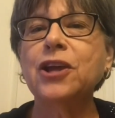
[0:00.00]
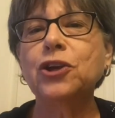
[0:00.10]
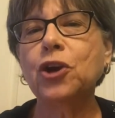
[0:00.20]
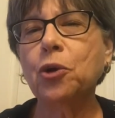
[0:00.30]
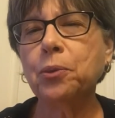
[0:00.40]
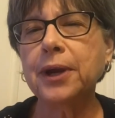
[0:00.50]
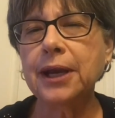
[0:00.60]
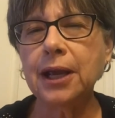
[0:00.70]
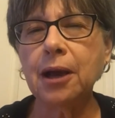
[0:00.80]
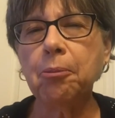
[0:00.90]
You know,
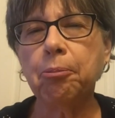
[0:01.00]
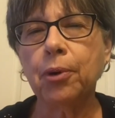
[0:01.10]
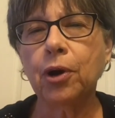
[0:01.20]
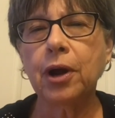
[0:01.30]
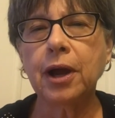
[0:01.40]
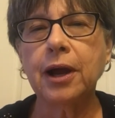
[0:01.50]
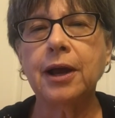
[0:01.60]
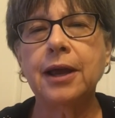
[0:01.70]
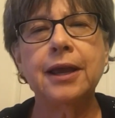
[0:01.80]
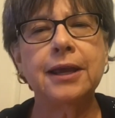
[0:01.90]
reading a book
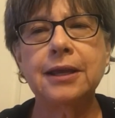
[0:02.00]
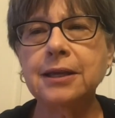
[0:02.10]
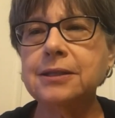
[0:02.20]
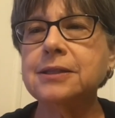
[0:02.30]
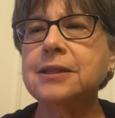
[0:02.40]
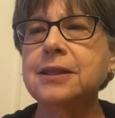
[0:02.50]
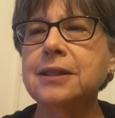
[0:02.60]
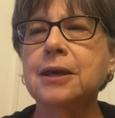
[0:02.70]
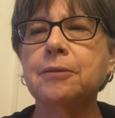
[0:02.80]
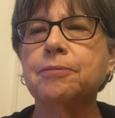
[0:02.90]
is
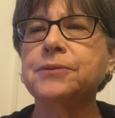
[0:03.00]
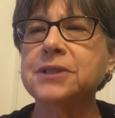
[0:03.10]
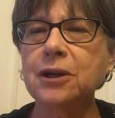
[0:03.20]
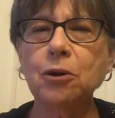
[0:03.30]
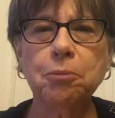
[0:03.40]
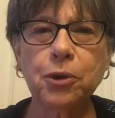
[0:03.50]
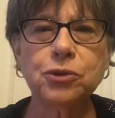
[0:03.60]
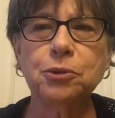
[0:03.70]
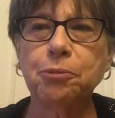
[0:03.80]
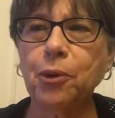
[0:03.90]
the single
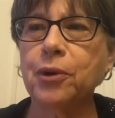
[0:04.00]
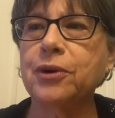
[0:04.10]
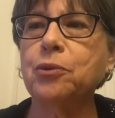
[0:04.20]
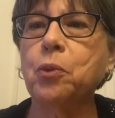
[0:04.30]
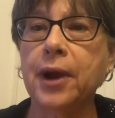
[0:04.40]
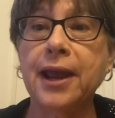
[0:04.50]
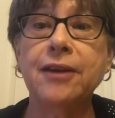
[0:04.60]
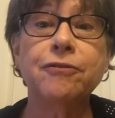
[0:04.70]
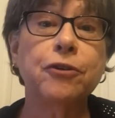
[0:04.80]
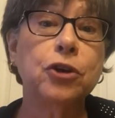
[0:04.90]
most important
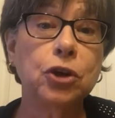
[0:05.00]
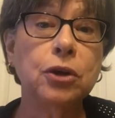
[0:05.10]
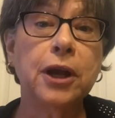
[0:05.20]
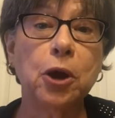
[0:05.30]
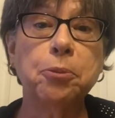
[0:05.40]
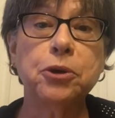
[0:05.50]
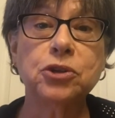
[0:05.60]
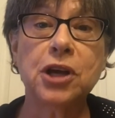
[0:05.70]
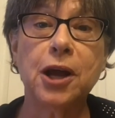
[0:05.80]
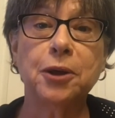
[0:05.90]
way for you to help your
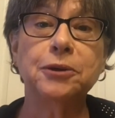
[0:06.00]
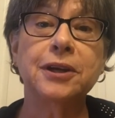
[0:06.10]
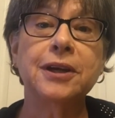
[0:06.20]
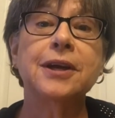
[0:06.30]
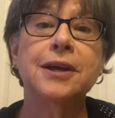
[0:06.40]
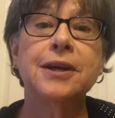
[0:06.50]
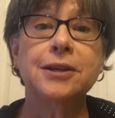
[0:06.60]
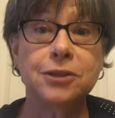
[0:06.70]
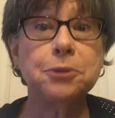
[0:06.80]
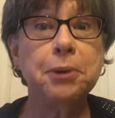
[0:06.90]
child
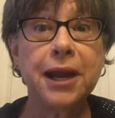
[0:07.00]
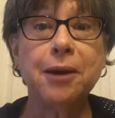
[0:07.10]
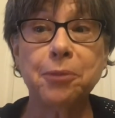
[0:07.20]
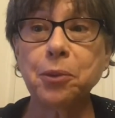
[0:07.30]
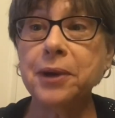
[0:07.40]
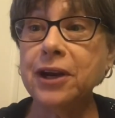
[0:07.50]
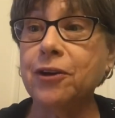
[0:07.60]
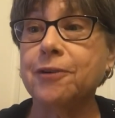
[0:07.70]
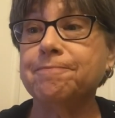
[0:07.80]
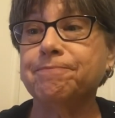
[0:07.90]
to become a
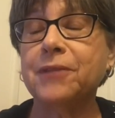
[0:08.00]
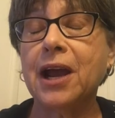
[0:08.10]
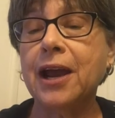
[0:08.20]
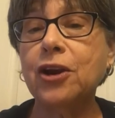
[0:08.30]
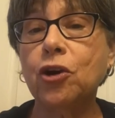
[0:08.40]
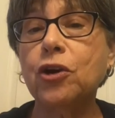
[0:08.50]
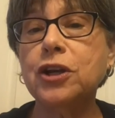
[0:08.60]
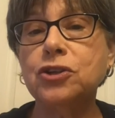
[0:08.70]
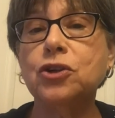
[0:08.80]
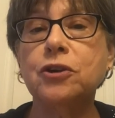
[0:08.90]
reader. I
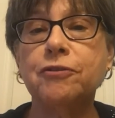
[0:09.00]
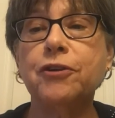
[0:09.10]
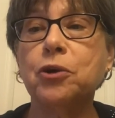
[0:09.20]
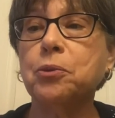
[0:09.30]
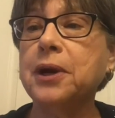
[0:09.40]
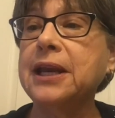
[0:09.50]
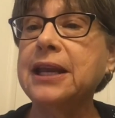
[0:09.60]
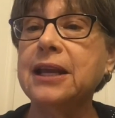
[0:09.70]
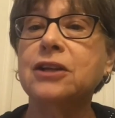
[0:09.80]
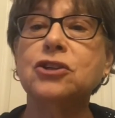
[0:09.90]
encourage you to fit
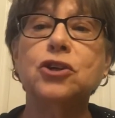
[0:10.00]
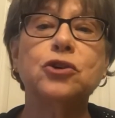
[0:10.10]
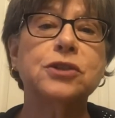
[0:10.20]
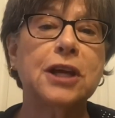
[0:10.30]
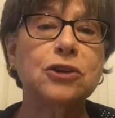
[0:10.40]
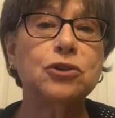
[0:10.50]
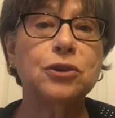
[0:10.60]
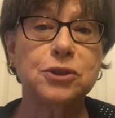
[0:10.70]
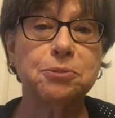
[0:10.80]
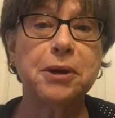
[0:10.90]
reading into your schedule
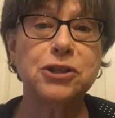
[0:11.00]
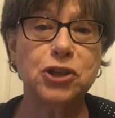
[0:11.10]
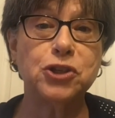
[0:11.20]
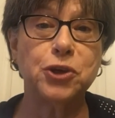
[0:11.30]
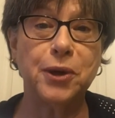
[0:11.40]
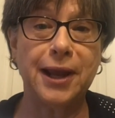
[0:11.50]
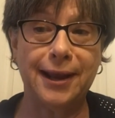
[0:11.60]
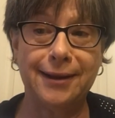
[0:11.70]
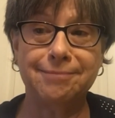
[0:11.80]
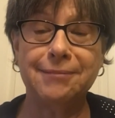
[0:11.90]
as much as you
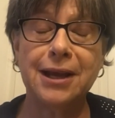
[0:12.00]
can.